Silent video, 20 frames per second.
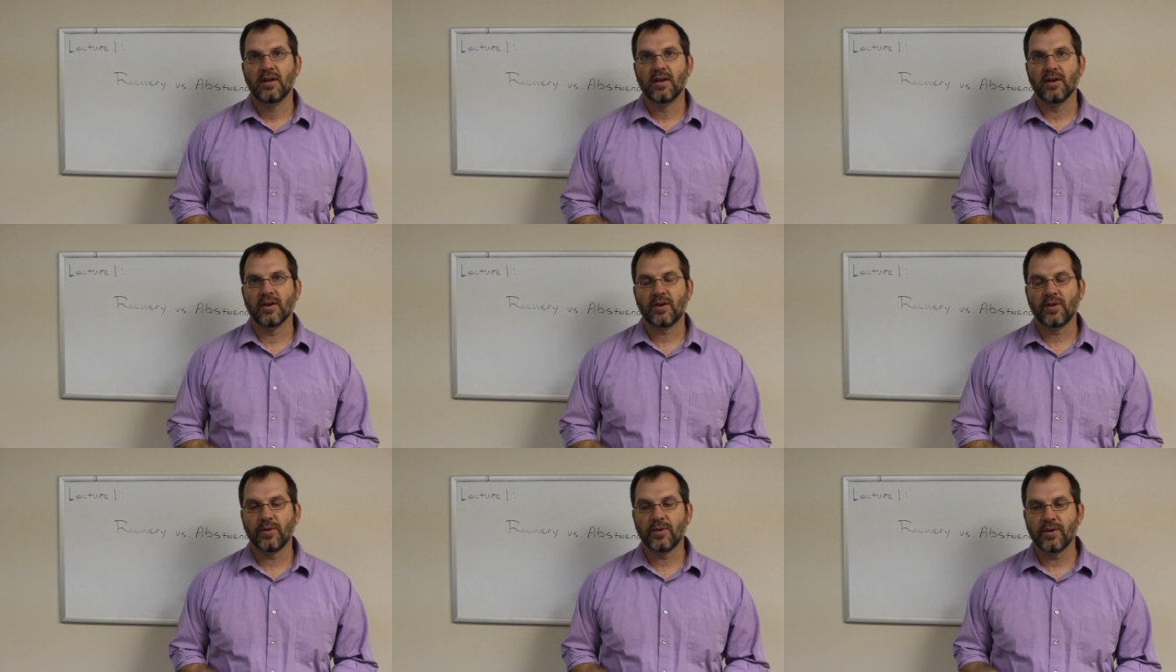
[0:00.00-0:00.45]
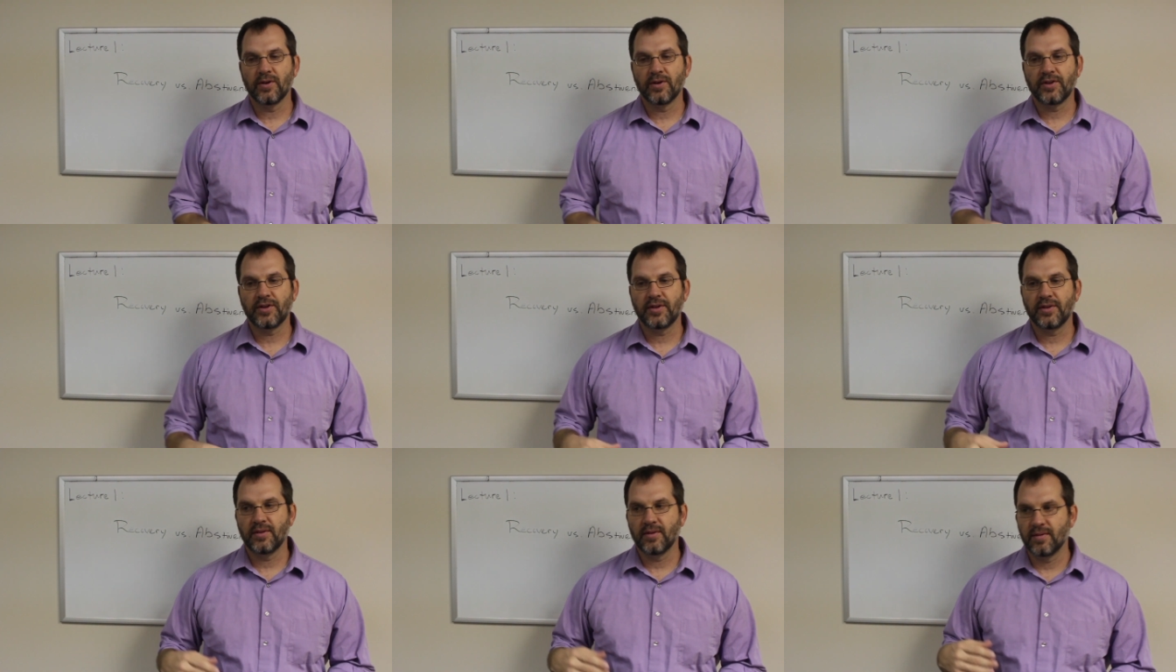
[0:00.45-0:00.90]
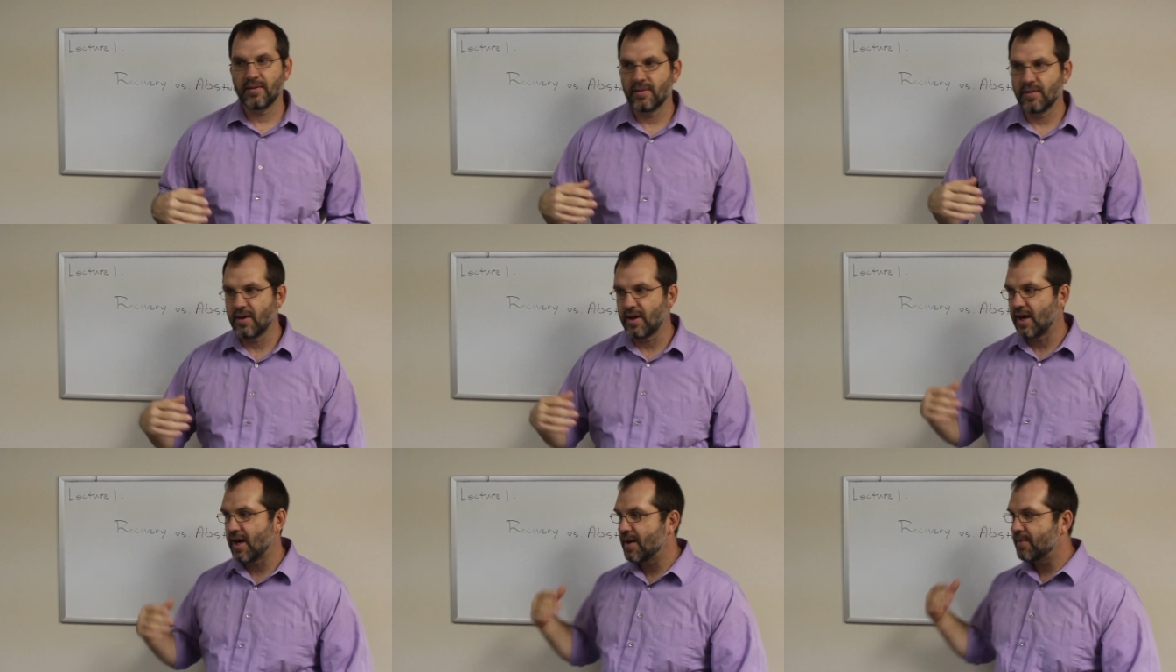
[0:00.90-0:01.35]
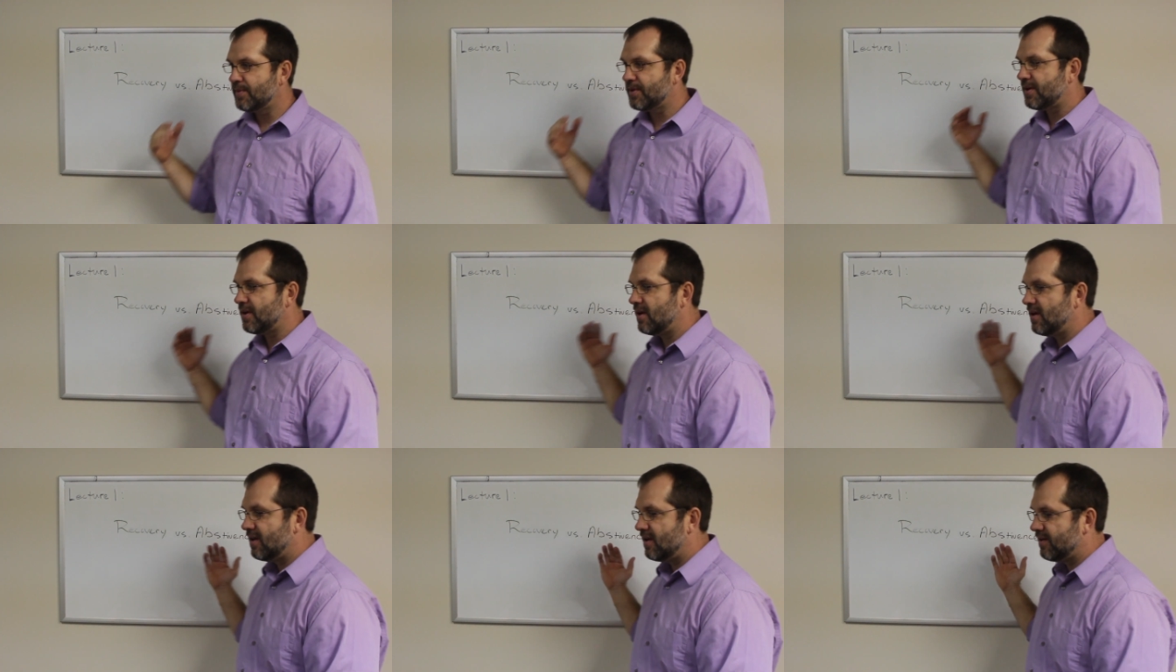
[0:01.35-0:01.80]
Of course,
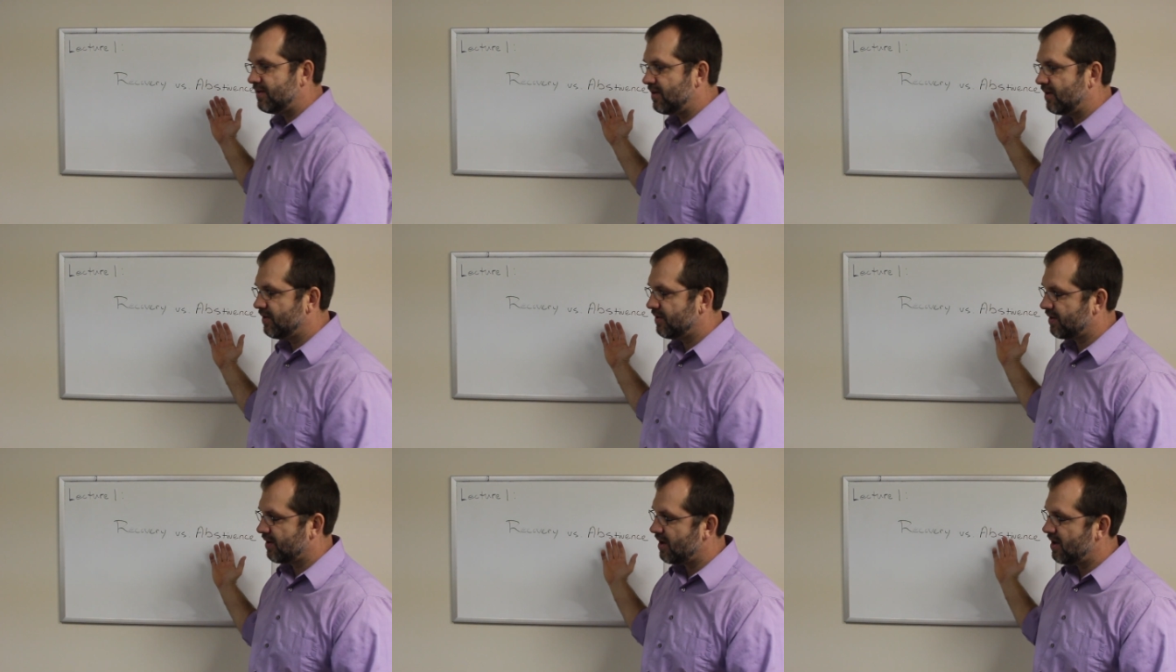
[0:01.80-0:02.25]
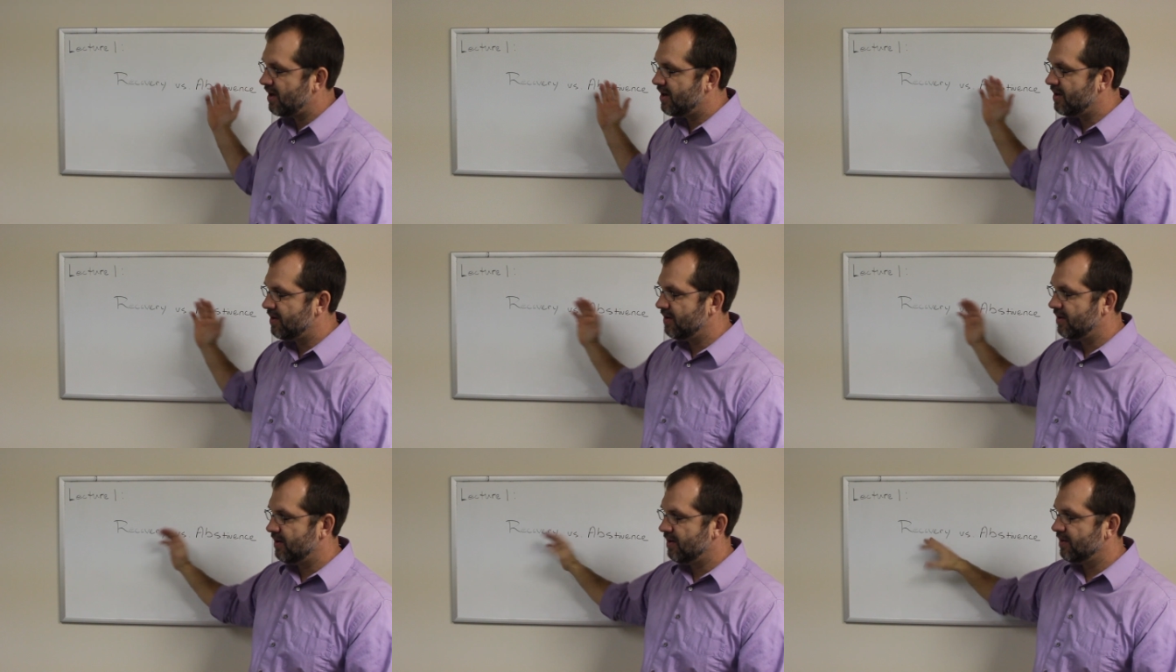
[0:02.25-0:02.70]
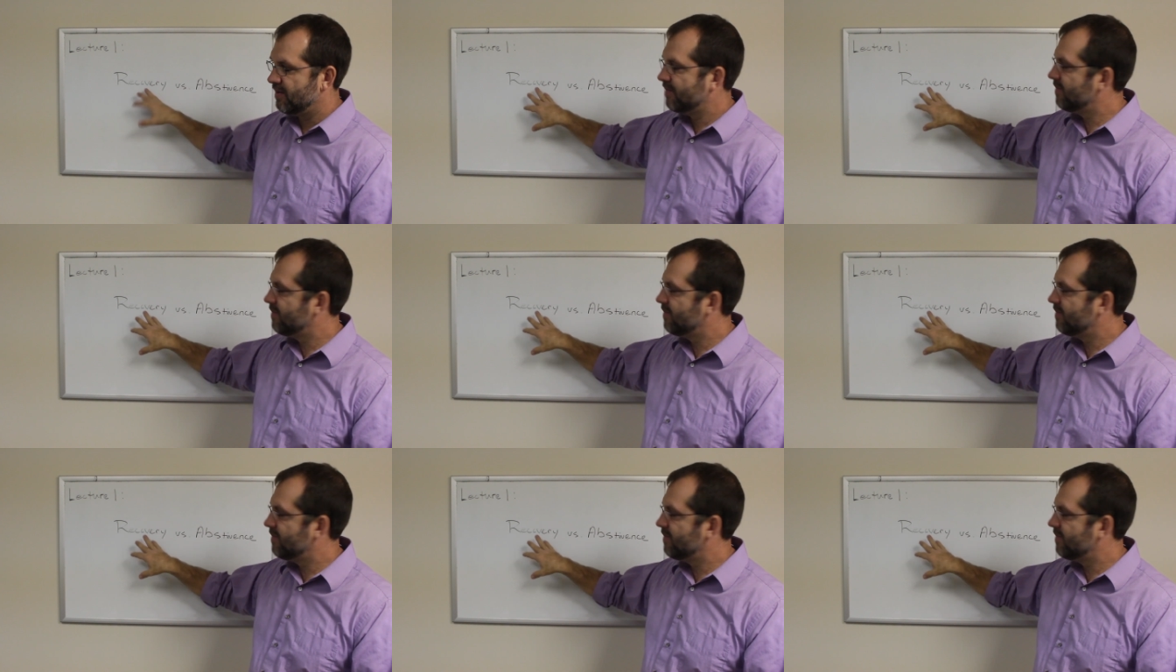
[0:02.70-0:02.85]
abstinence is a